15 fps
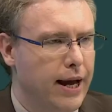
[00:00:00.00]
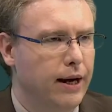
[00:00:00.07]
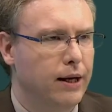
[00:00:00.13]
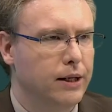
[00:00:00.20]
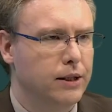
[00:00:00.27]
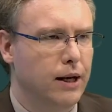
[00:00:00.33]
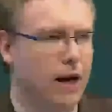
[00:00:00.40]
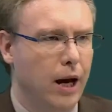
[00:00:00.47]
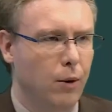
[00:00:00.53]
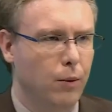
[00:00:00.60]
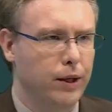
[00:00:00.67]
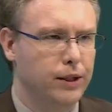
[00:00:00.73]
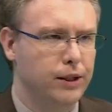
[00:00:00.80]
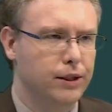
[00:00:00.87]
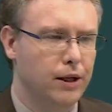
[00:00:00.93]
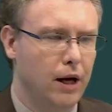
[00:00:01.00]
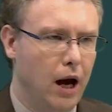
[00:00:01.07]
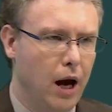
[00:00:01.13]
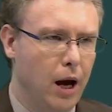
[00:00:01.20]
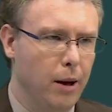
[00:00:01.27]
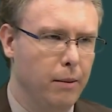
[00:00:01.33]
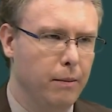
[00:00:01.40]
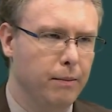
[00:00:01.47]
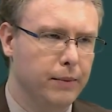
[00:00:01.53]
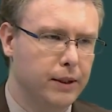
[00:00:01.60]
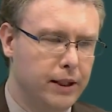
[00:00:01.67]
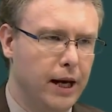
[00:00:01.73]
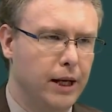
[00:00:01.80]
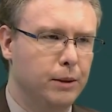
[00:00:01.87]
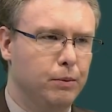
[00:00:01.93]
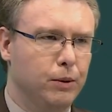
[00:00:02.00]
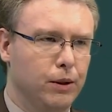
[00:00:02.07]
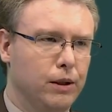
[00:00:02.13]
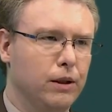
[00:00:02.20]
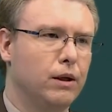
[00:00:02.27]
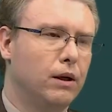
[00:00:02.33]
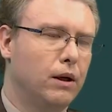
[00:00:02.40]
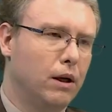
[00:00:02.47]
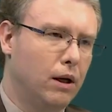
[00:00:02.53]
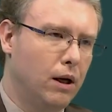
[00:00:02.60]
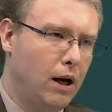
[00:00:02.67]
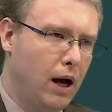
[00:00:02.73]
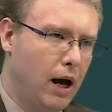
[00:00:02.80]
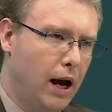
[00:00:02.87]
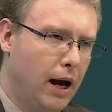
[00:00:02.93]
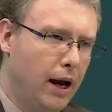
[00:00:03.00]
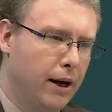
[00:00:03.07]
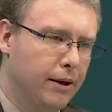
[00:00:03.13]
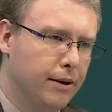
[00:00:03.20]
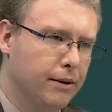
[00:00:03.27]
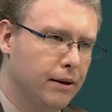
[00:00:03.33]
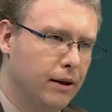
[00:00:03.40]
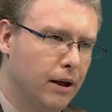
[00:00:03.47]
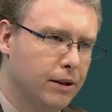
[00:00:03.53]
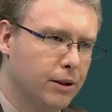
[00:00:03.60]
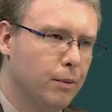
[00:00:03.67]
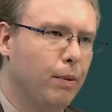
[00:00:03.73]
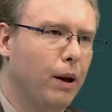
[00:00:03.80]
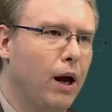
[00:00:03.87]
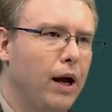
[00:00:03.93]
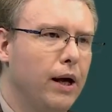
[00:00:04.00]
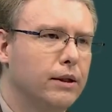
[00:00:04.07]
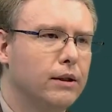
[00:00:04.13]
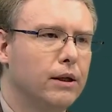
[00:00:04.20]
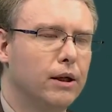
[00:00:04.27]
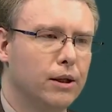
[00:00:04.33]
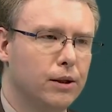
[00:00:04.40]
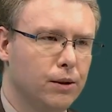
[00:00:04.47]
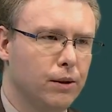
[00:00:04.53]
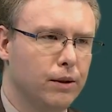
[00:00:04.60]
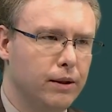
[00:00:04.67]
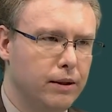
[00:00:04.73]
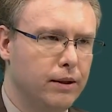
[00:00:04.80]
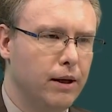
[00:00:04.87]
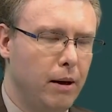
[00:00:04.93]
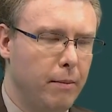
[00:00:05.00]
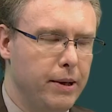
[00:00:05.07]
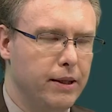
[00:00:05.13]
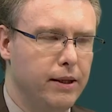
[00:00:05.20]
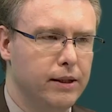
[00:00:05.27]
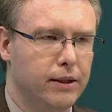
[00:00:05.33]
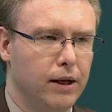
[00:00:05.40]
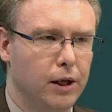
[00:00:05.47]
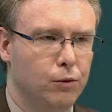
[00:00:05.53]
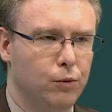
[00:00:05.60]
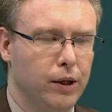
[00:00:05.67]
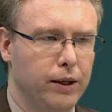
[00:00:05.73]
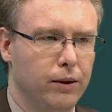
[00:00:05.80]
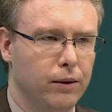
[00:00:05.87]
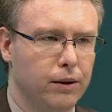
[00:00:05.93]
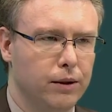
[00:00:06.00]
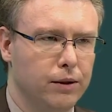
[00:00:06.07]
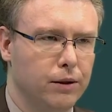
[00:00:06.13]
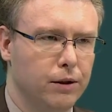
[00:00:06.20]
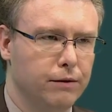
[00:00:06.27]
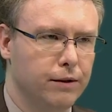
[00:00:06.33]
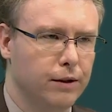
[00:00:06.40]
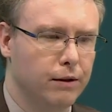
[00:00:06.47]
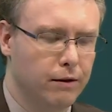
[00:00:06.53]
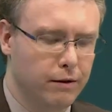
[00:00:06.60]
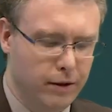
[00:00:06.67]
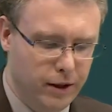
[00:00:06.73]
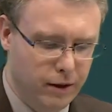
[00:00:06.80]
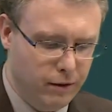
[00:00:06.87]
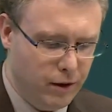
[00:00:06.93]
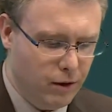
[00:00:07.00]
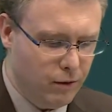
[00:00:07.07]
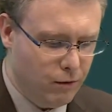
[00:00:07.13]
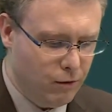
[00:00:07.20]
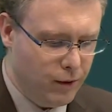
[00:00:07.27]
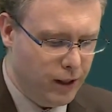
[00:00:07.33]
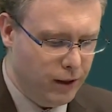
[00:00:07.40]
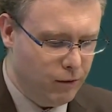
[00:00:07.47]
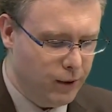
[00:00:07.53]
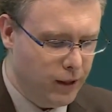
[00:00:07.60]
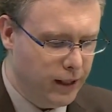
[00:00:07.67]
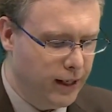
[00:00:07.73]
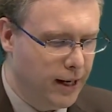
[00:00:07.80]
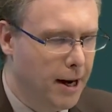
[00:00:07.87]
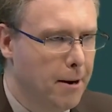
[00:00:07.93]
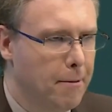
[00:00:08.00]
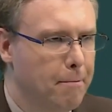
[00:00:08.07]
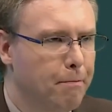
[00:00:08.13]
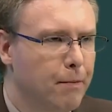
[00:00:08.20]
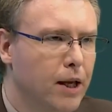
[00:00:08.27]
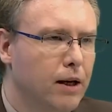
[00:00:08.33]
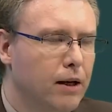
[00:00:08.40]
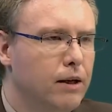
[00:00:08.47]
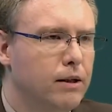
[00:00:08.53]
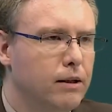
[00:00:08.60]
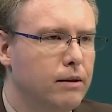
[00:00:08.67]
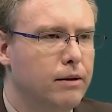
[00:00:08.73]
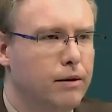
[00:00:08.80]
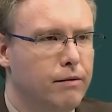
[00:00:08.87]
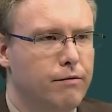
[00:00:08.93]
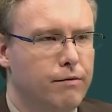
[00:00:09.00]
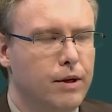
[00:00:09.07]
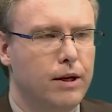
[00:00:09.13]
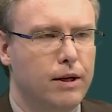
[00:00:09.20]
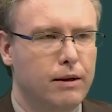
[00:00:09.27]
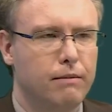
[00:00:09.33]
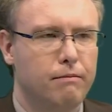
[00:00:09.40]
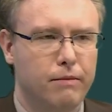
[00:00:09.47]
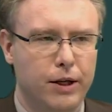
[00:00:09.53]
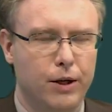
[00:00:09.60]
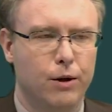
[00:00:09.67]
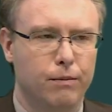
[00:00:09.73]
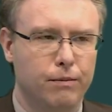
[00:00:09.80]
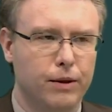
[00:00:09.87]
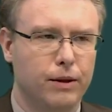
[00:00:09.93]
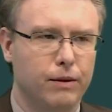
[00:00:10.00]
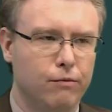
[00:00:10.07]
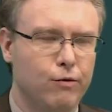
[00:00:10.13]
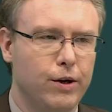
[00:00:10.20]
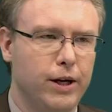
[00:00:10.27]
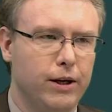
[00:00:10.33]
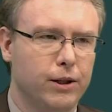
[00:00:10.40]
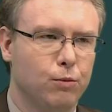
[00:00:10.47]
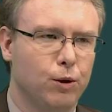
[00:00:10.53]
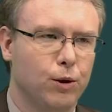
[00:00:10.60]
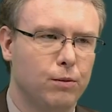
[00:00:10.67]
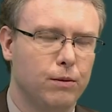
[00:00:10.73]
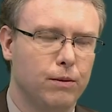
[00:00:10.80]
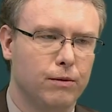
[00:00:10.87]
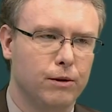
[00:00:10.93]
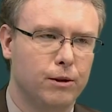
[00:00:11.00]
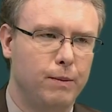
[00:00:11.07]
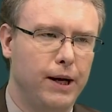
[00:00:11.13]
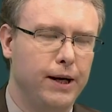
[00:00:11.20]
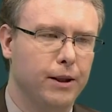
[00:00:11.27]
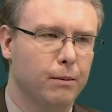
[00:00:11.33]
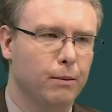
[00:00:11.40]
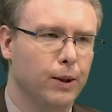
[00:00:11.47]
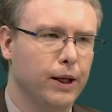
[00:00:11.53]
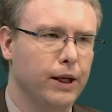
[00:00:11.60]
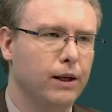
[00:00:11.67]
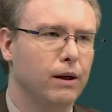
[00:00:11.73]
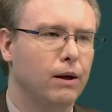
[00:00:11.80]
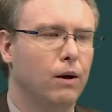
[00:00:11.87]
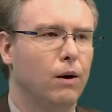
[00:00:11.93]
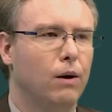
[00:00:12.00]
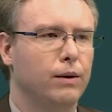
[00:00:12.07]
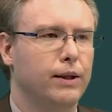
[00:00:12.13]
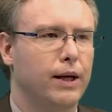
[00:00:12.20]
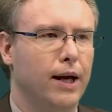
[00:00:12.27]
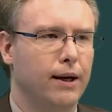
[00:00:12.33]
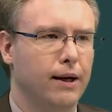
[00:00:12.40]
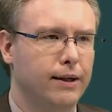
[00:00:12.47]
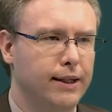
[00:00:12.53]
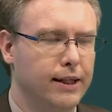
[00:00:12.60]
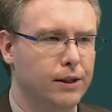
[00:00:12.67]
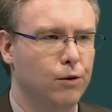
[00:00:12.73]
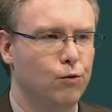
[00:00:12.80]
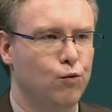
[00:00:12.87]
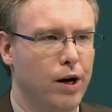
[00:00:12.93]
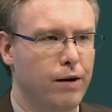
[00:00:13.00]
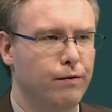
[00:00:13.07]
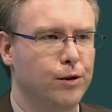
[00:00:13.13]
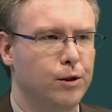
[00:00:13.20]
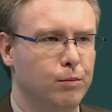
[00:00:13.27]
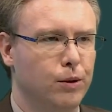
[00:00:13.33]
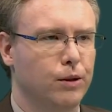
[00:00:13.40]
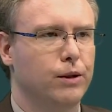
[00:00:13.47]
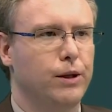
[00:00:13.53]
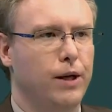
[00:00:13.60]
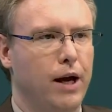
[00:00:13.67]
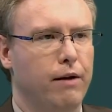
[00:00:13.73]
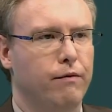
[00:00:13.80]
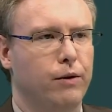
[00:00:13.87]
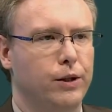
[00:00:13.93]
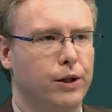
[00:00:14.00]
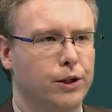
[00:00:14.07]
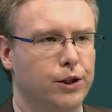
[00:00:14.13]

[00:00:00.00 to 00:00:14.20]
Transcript: English language um, textbook uh, uh suppliers. So I mean, these guys really know their stuff, and they're they're they're really really um, you know really is worth spending the money on getting a decent reference book that you have on